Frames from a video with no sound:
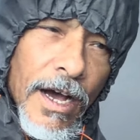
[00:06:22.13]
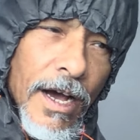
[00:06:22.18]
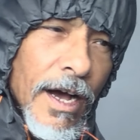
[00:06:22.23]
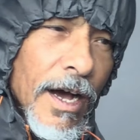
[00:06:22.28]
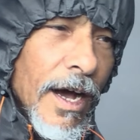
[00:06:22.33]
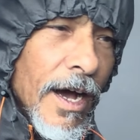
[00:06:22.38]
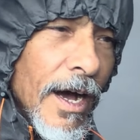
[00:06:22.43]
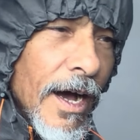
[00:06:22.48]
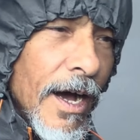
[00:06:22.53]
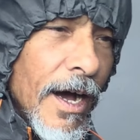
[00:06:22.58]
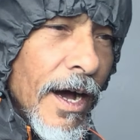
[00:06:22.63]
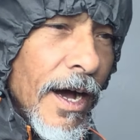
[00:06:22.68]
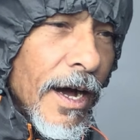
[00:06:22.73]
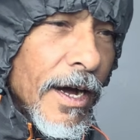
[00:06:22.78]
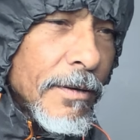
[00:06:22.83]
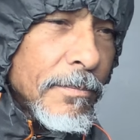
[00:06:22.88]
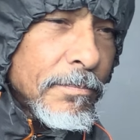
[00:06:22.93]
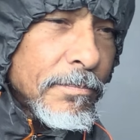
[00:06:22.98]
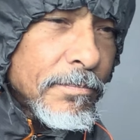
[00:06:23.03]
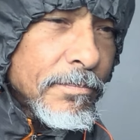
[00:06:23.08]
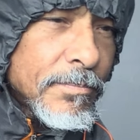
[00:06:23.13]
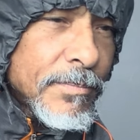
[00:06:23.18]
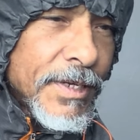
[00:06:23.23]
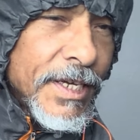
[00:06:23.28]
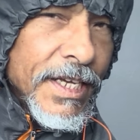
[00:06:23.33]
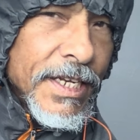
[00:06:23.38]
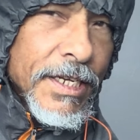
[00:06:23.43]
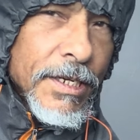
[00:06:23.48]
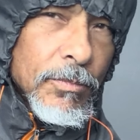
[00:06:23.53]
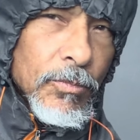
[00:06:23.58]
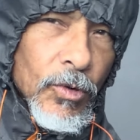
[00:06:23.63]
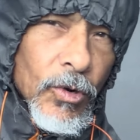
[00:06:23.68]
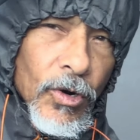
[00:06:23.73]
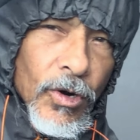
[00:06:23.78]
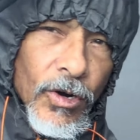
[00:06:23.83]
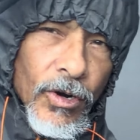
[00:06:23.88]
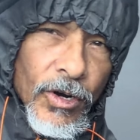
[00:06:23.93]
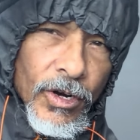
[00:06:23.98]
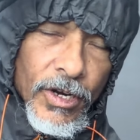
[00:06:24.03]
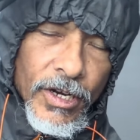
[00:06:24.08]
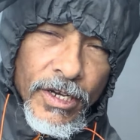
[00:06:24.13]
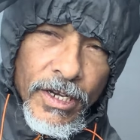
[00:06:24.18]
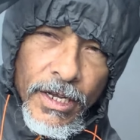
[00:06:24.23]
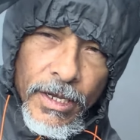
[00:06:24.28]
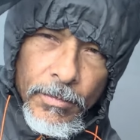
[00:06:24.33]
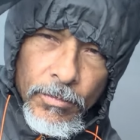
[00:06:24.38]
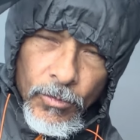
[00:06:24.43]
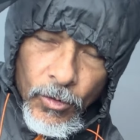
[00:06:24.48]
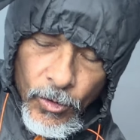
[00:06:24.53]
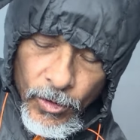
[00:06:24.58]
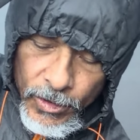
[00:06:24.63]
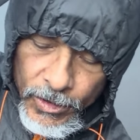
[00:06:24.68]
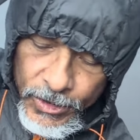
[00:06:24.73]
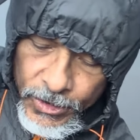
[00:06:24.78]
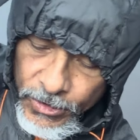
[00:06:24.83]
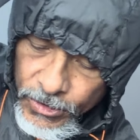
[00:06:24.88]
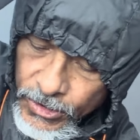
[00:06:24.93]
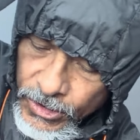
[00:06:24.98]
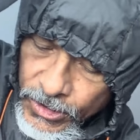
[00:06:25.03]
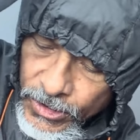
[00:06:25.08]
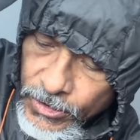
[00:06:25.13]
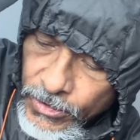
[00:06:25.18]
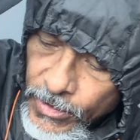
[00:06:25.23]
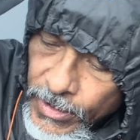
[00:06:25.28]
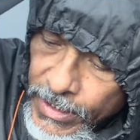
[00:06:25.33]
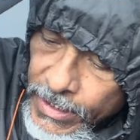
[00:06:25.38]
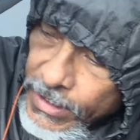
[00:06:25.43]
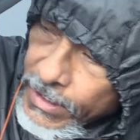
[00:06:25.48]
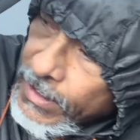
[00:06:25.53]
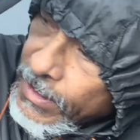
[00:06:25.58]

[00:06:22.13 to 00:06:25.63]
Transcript: I'm getting more and more used to it